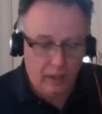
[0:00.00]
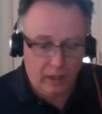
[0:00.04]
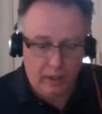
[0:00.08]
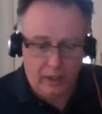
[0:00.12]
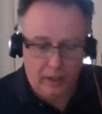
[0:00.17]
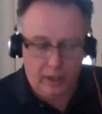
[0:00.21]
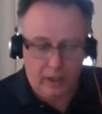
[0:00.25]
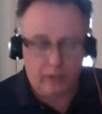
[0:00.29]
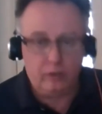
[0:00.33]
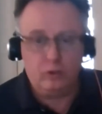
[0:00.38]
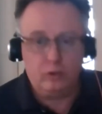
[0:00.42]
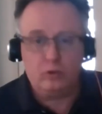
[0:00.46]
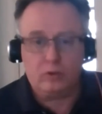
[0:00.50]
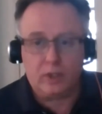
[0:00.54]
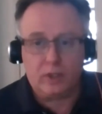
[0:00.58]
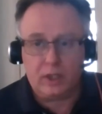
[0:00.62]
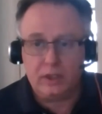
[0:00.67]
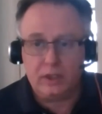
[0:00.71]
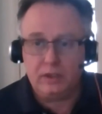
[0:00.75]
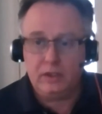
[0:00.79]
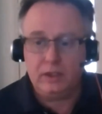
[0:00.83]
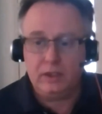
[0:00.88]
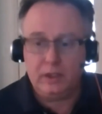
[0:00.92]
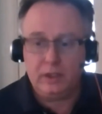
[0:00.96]
and your
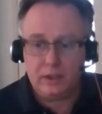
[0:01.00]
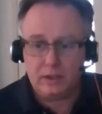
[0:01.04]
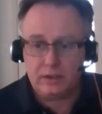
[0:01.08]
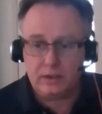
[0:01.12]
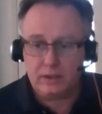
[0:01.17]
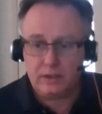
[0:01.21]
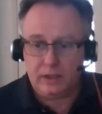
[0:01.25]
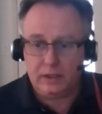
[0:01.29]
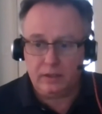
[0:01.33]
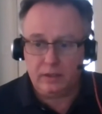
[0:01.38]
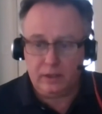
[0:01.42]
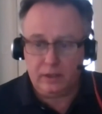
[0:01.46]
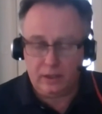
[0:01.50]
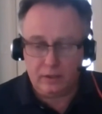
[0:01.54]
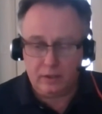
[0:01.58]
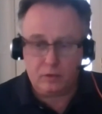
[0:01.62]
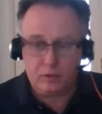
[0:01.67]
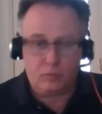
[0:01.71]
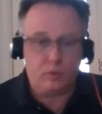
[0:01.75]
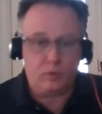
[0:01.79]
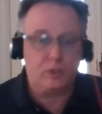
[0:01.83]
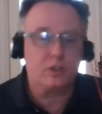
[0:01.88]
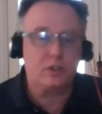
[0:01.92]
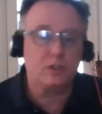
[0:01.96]
ideas and, and the
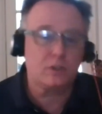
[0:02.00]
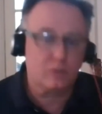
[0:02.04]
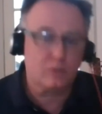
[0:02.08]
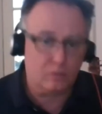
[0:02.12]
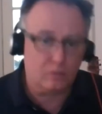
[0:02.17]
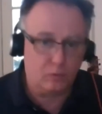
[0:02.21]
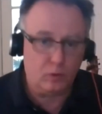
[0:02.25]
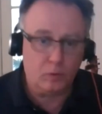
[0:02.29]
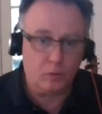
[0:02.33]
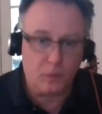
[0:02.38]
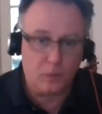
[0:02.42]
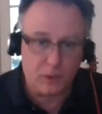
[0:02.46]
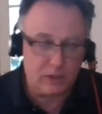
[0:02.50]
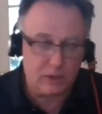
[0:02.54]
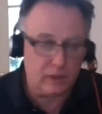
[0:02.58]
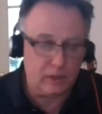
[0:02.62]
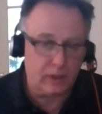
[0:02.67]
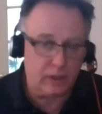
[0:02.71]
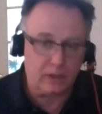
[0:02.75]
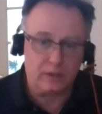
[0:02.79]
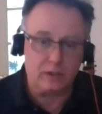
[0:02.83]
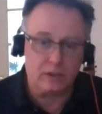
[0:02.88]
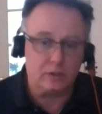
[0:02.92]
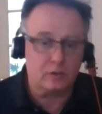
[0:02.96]
richness of your
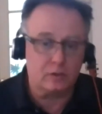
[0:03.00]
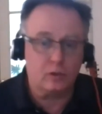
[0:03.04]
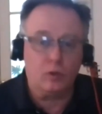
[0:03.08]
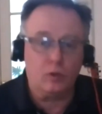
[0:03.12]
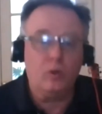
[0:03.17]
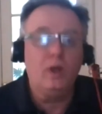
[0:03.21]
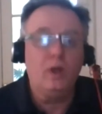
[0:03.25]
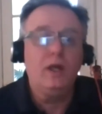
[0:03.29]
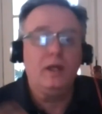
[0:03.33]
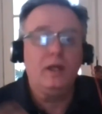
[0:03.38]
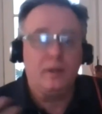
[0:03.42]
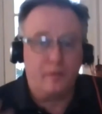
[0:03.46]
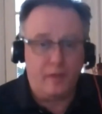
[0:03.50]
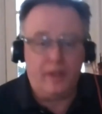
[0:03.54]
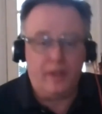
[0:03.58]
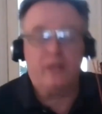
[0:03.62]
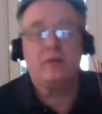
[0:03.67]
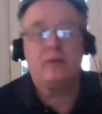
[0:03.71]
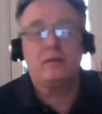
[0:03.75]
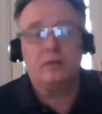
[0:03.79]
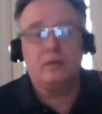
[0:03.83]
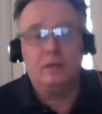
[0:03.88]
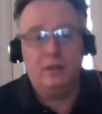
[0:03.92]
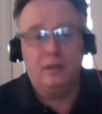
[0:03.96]
personality. So
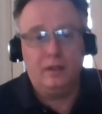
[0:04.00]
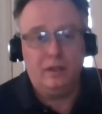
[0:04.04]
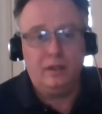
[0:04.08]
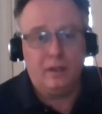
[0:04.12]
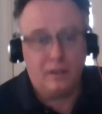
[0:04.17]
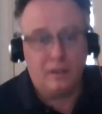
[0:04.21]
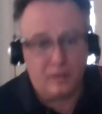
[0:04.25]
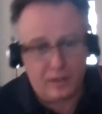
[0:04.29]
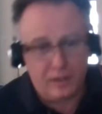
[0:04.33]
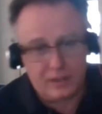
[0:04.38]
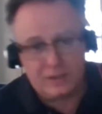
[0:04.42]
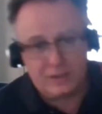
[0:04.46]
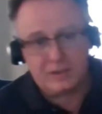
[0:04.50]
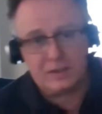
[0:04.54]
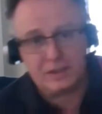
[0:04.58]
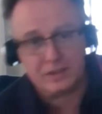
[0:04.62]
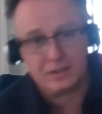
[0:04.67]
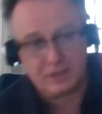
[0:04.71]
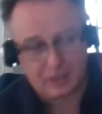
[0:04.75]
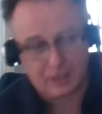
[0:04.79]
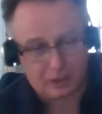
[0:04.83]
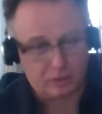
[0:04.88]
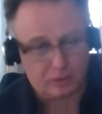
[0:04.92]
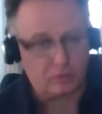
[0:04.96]
then these
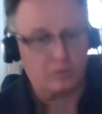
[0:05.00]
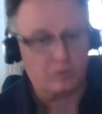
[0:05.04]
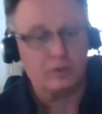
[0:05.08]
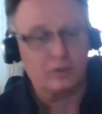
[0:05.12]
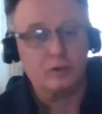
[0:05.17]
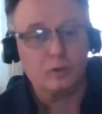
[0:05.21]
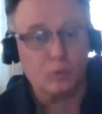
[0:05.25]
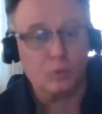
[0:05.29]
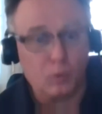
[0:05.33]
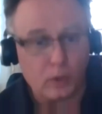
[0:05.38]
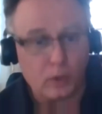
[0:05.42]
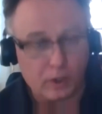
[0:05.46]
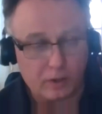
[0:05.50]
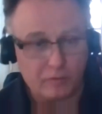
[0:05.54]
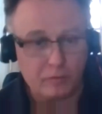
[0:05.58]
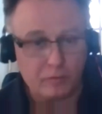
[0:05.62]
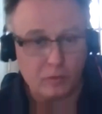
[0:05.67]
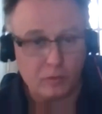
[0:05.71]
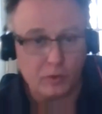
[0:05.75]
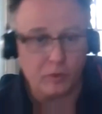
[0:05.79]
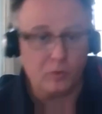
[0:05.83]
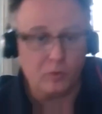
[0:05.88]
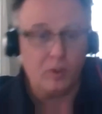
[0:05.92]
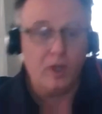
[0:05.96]
things actually do work
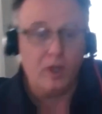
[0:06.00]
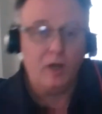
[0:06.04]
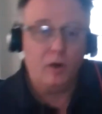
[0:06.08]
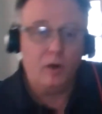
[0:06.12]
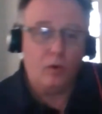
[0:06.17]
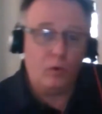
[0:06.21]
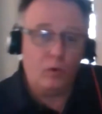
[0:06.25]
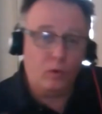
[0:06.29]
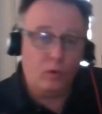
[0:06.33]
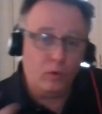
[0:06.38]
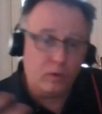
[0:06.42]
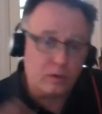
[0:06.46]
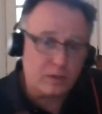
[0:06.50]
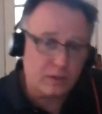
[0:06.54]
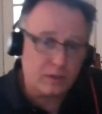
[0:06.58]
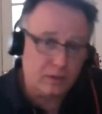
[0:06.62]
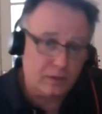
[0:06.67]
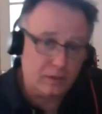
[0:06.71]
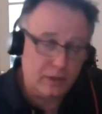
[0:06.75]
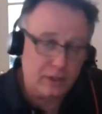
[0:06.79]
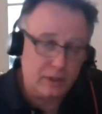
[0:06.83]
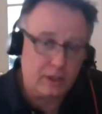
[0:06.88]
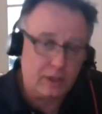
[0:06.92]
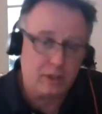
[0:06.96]
for you. All the
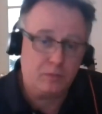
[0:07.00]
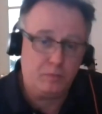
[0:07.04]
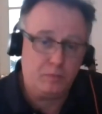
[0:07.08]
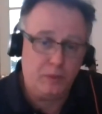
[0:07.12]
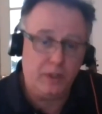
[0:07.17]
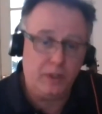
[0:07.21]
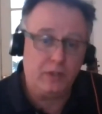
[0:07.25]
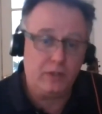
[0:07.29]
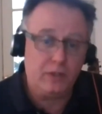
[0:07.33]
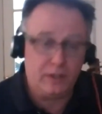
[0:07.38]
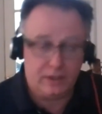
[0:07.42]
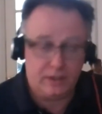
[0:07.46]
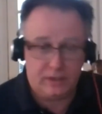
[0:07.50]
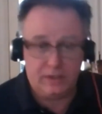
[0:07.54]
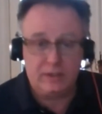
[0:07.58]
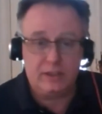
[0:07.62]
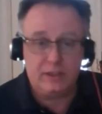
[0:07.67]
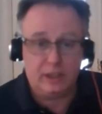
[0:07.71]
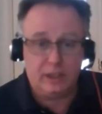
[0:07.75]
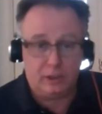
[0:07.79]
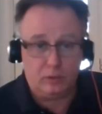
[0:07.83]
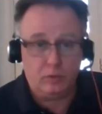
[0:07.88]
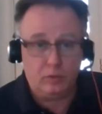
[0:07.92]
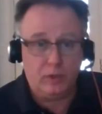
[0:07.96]
experiences
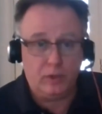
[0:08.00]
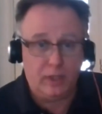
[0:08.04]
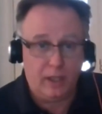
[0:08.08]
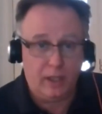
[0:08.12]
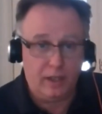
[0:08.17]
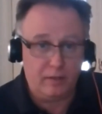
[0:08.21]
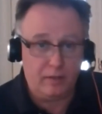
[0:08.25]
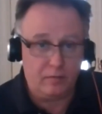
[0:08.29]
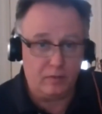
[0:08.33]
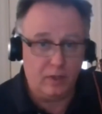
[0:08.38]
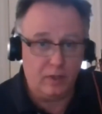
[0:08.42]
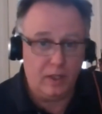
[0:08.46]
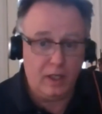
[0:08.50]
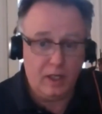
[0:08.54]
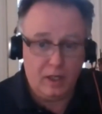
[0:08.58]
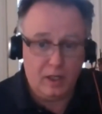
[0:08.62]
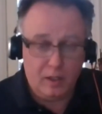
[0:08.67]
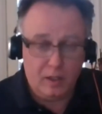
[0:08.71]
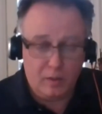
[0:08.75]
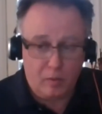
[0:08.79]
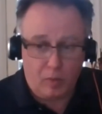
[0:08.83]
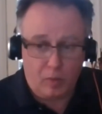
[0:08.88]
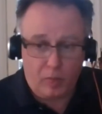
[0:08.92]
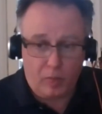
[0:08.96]
that we have,
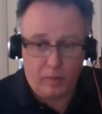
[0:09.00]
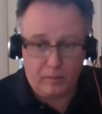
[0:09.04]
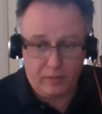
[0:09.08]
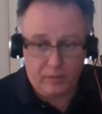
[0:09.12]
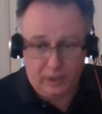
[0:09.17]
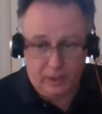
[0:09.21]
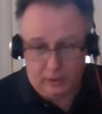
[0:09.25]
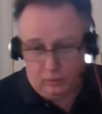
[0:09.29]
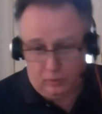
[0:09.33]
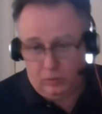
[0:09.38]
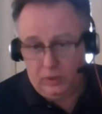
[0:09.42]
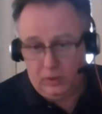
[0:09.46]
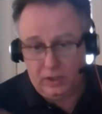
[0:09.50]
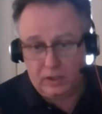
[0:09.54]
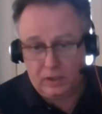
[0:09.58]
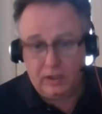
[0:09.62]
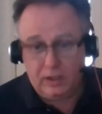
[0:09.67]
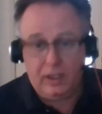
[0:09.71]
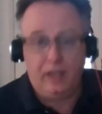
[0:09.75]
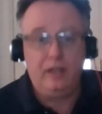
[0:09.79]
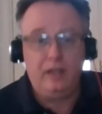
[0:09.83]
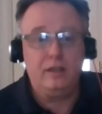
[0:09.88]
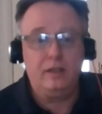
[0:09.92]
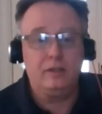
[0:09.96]
that we
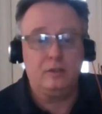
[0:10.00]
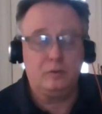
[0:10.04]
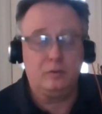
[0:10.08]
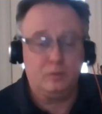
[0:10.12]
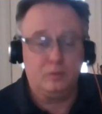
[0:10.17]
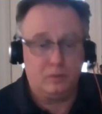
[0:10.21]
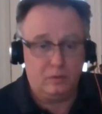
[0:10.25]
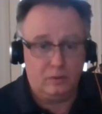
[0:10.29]
gained